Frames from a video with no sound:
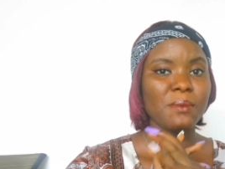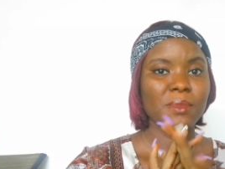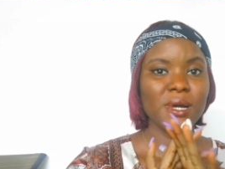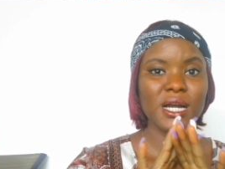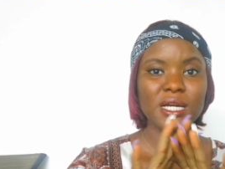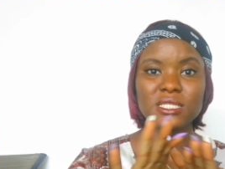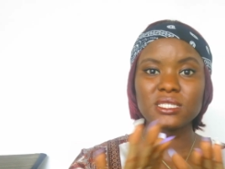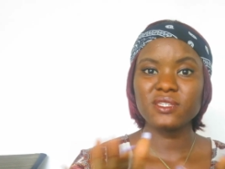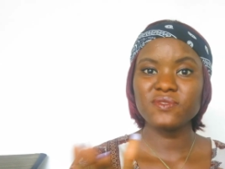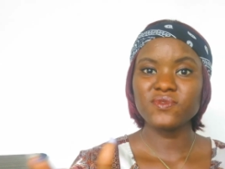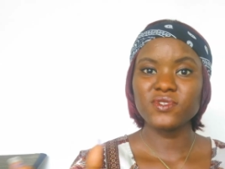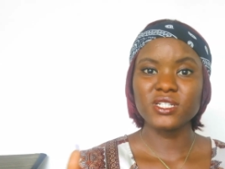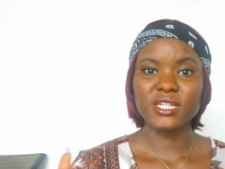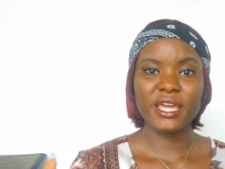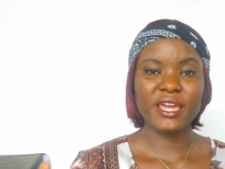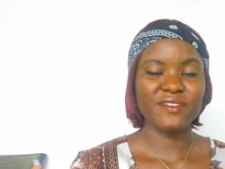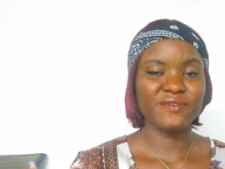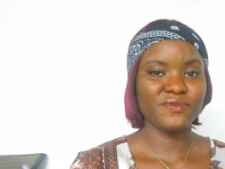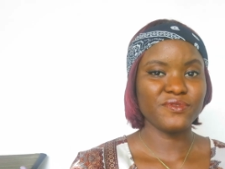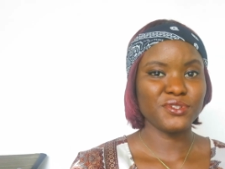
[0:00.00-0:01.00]
i am active
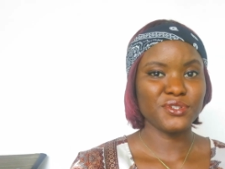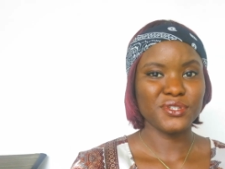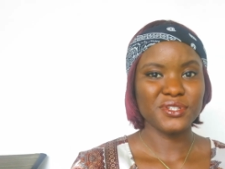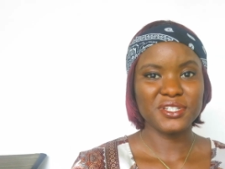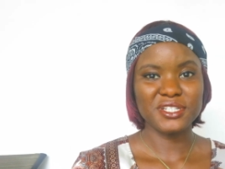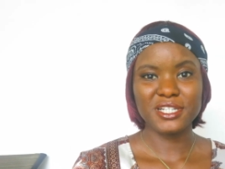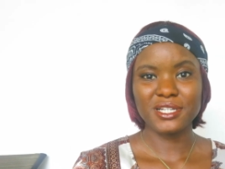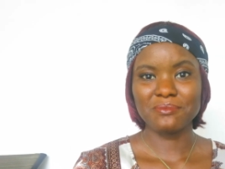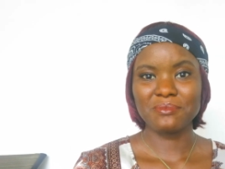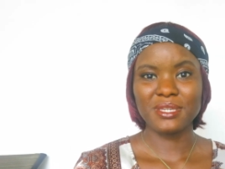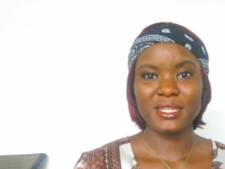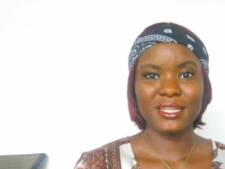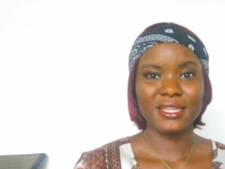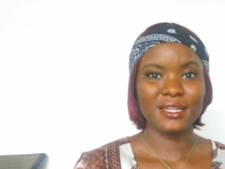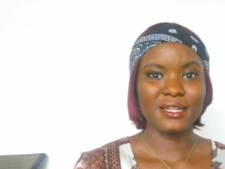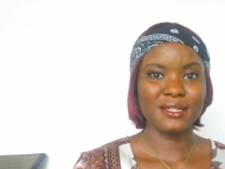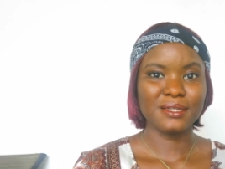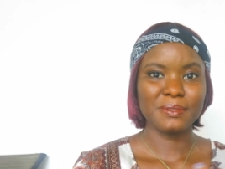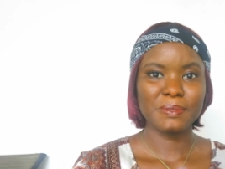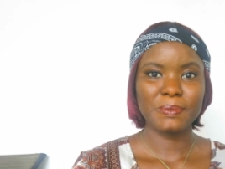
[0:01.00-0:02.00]
on every social
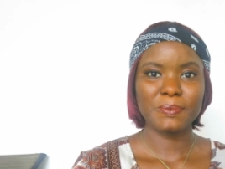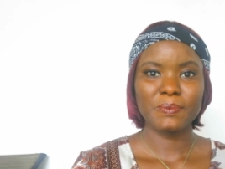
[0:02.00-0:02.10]
media